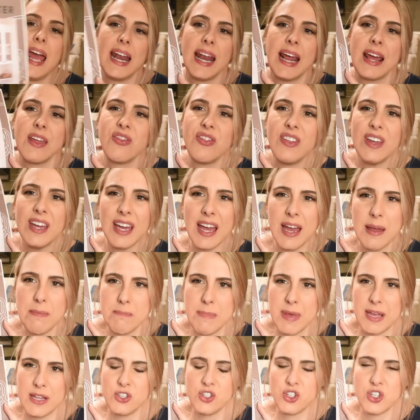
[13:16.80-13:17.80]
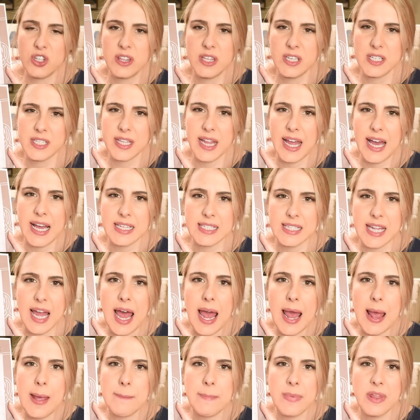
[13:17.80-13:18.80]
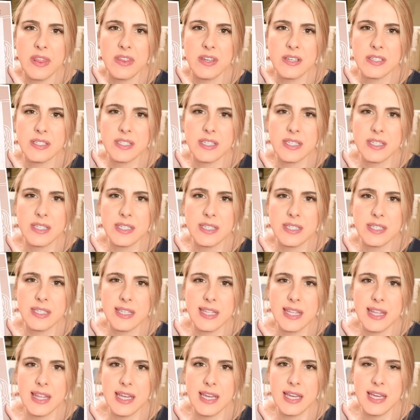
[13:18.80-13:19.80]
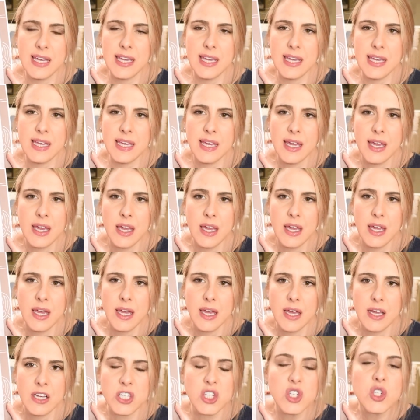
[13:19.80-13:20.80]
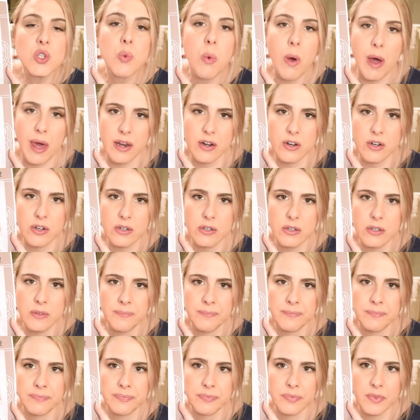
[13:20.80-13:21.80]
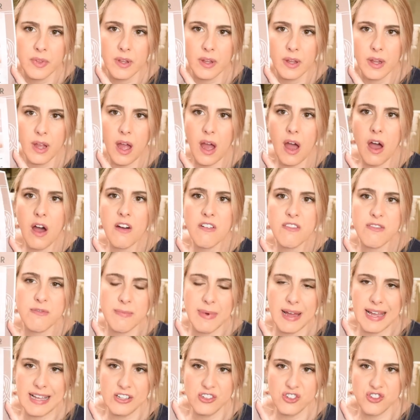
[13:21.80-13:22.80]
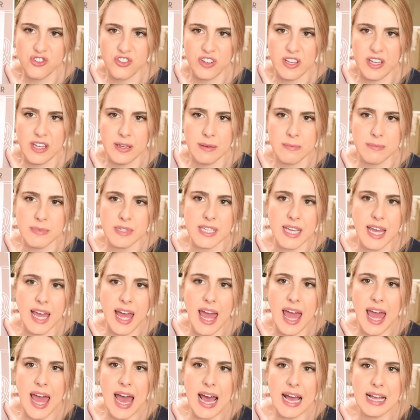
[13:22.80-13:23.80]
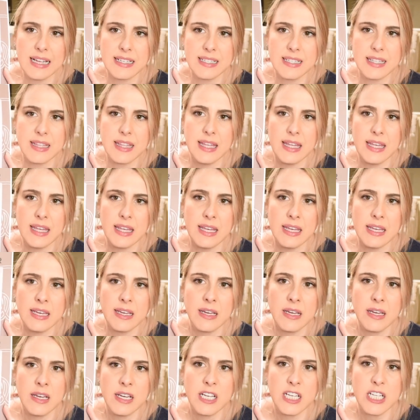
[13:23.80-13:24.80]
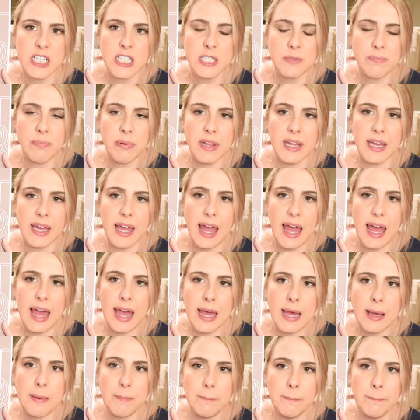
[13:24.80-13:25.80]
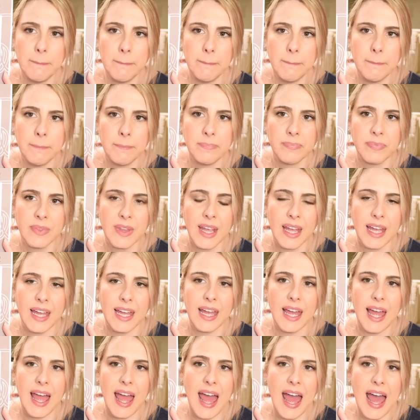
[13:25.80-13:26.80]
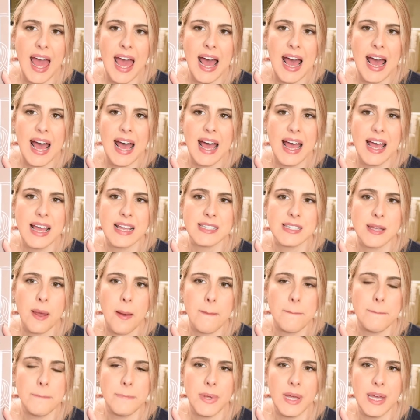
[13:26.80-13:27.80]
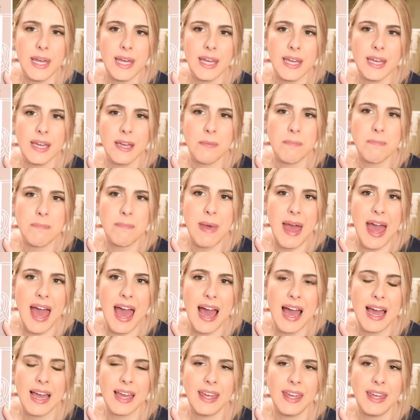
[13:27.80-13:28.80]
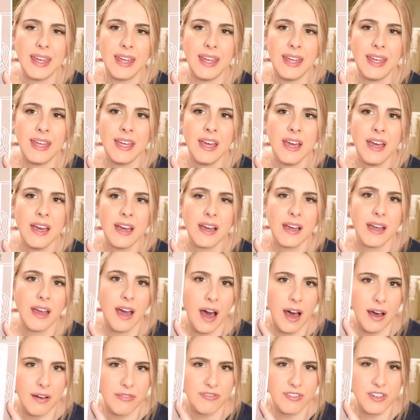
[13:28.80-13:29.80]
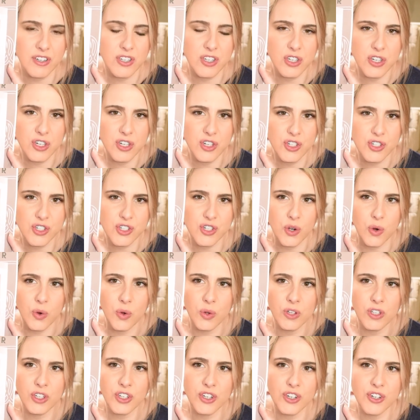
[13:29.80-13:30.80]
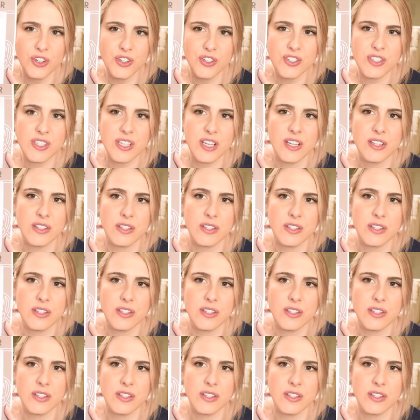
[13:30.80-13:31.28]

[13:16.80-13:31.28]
And I think I mentioned this last time. This is the sweater of my dreams. It has the split hem. It has big, baggy, cuffed shoulders.